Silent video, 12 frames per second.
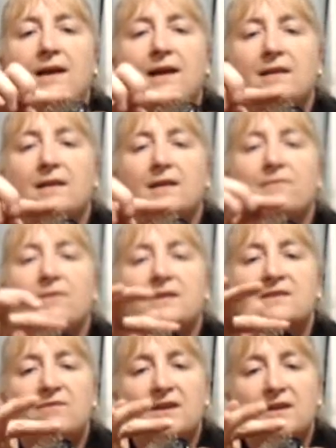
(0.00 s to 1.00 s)
They,
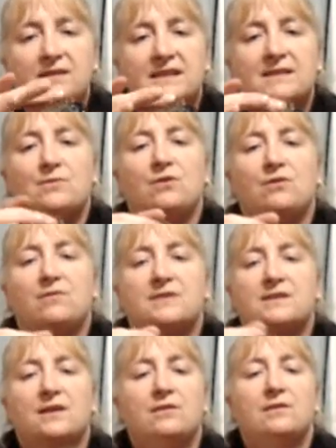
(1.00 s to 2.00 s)
It's very smooth,
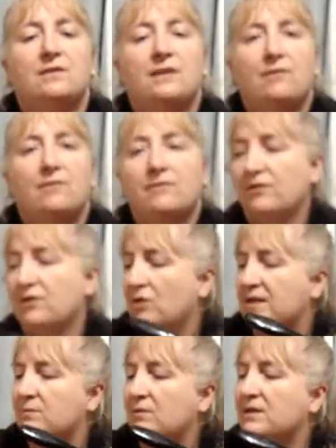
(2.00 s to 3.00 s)
so they're a very
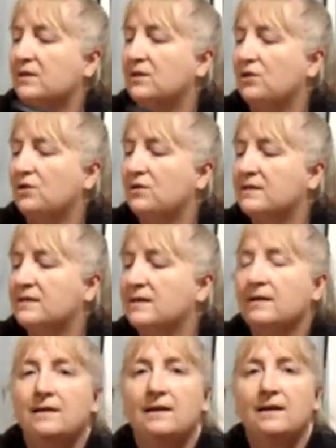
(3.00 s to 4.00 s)
nice one to use.
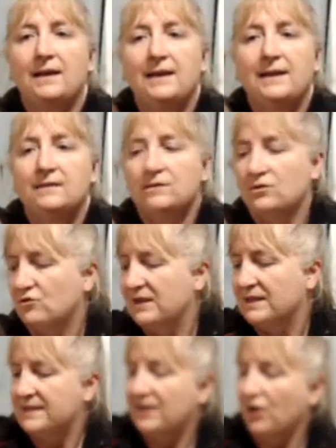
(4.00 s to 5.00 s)
And your
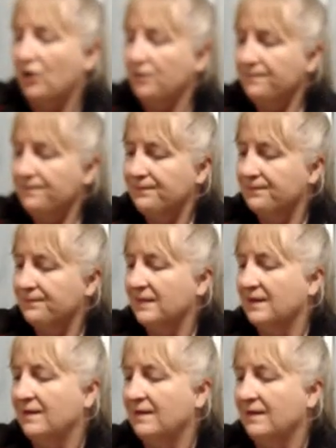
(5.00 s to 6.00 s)
trusty comb,
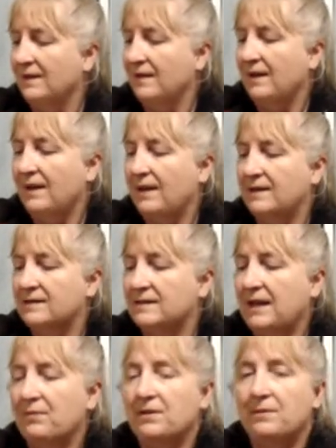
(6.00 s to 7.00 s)
and a
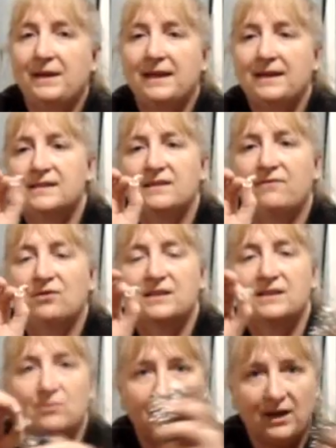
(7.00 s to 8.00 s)
couple of bands if you
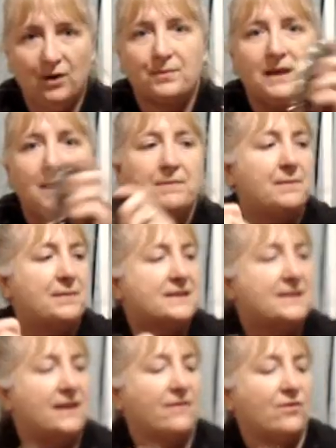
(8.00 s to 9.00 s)
just want to help keep the
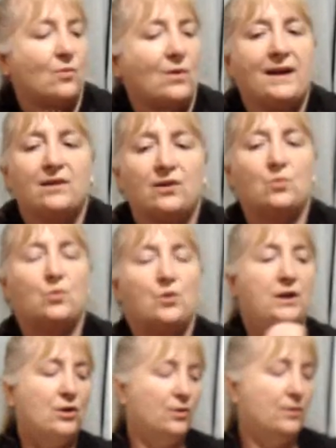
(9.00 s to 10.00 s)
bits out of the way that you're
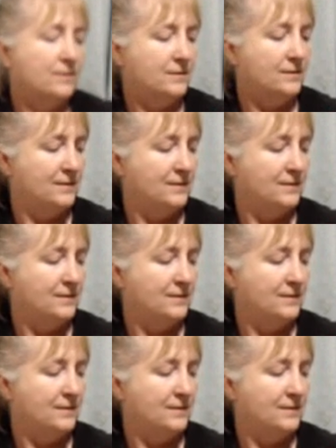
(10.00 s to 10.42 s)
working on.